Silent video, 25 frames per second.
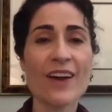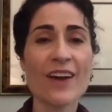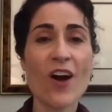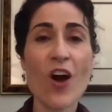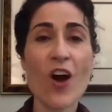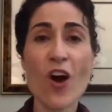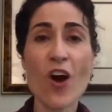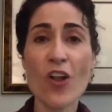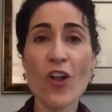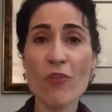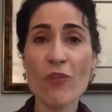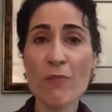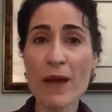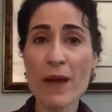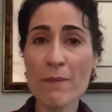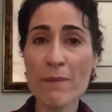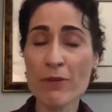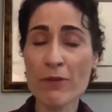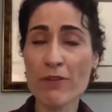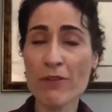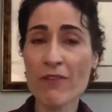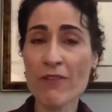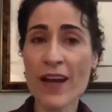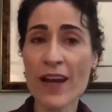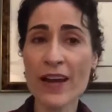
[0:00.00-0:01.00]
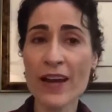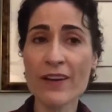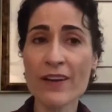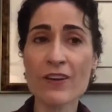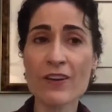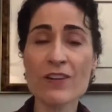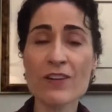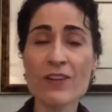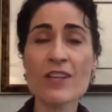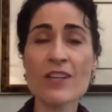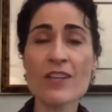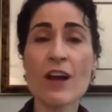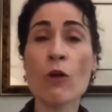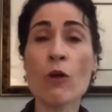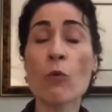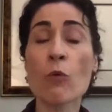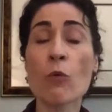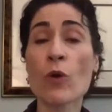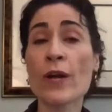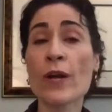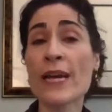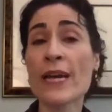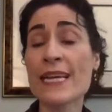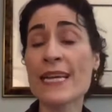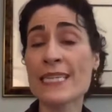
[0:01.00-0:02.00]
All of my providers are
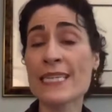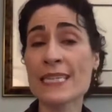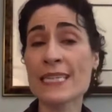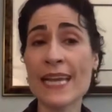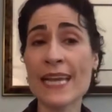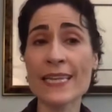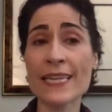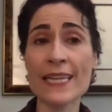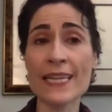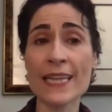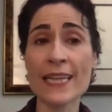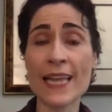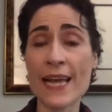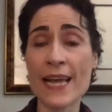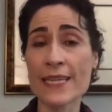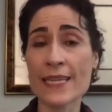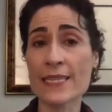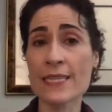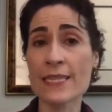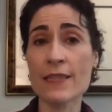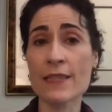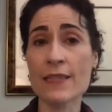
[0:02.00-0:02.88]
working slightly less.